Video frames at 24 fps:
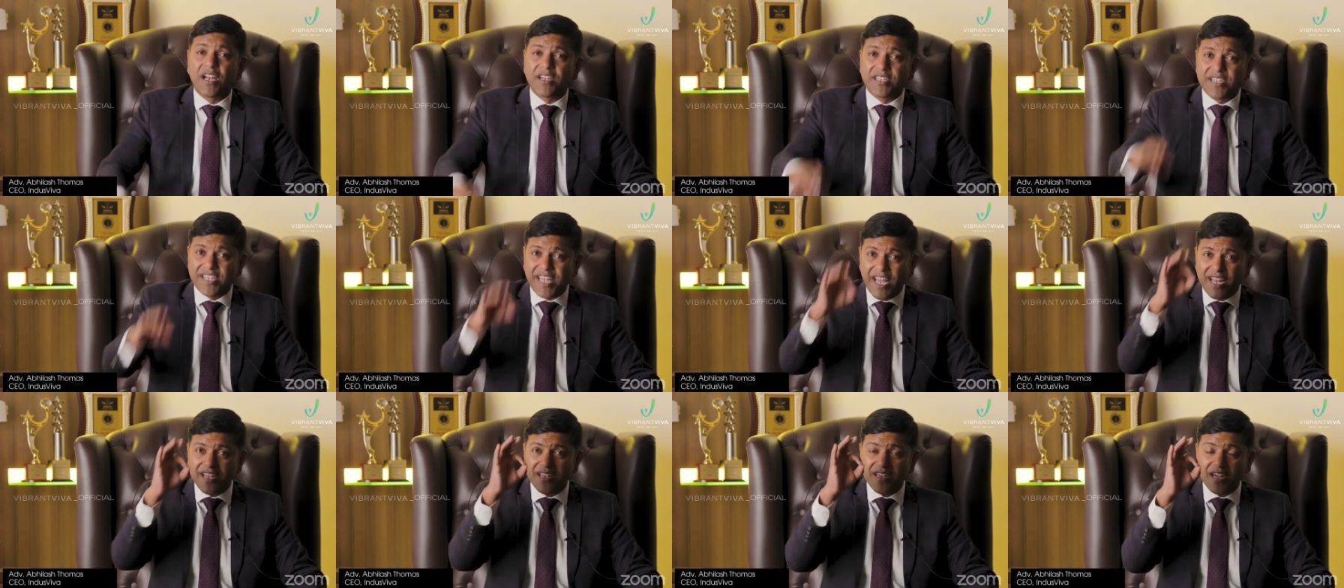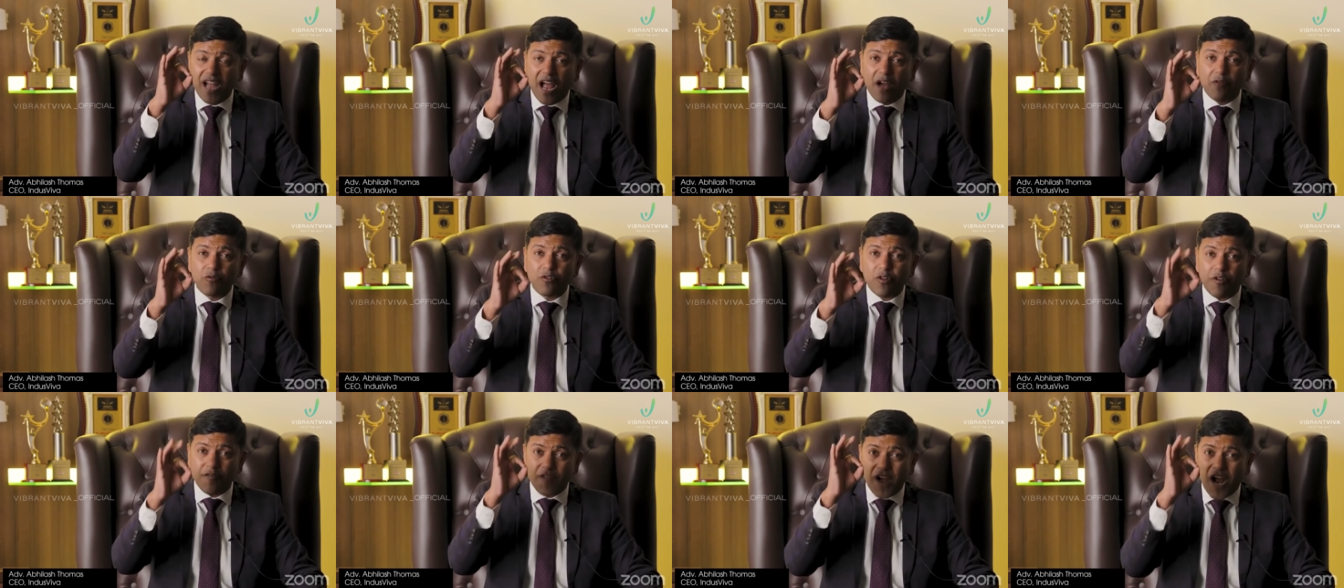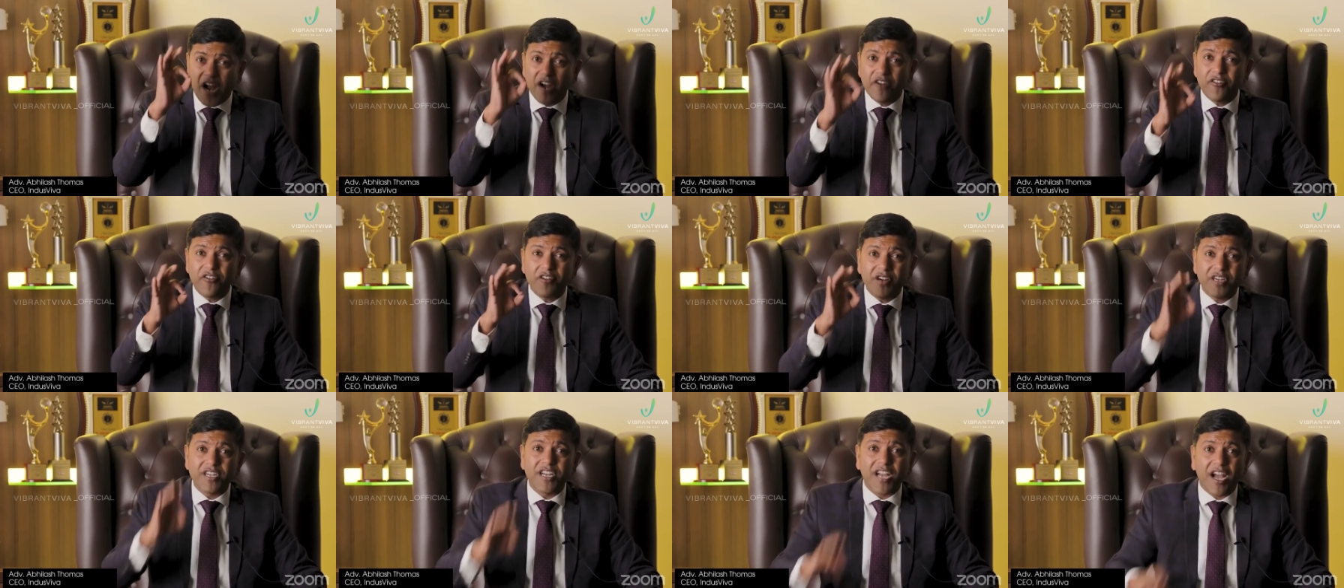10 out of
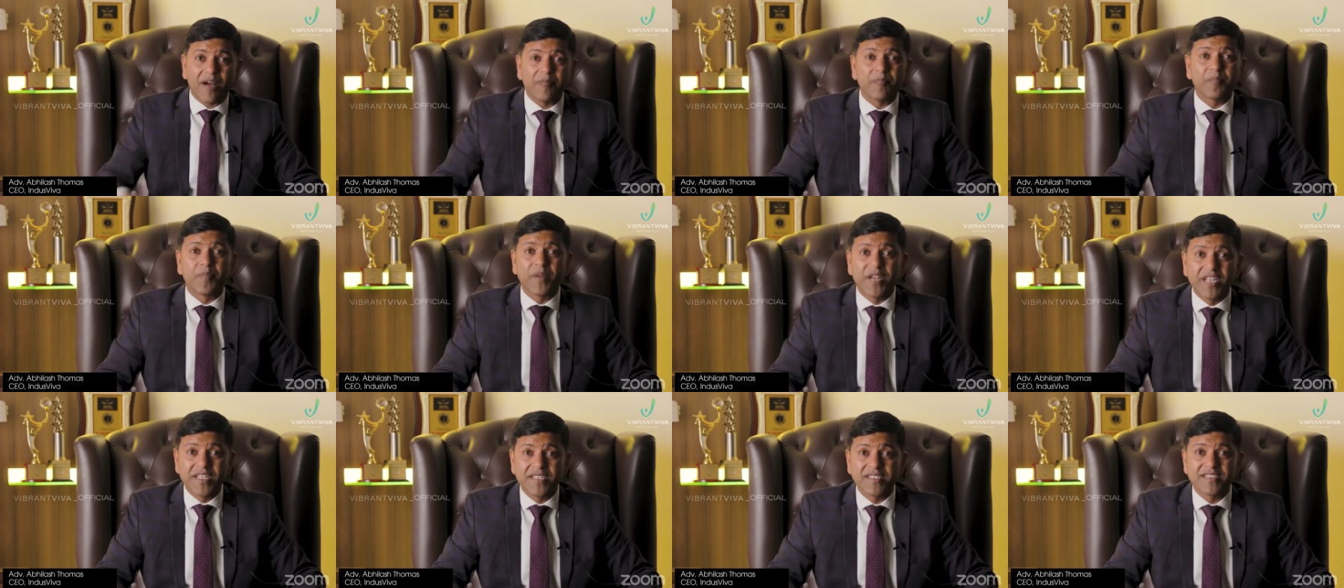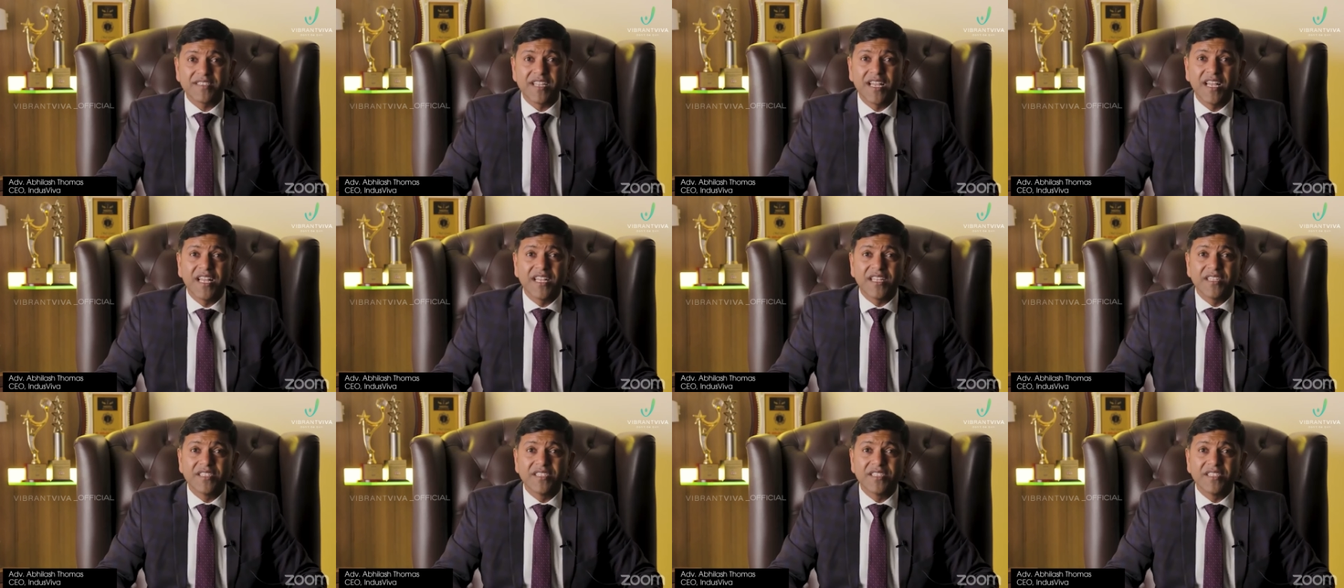100 companies,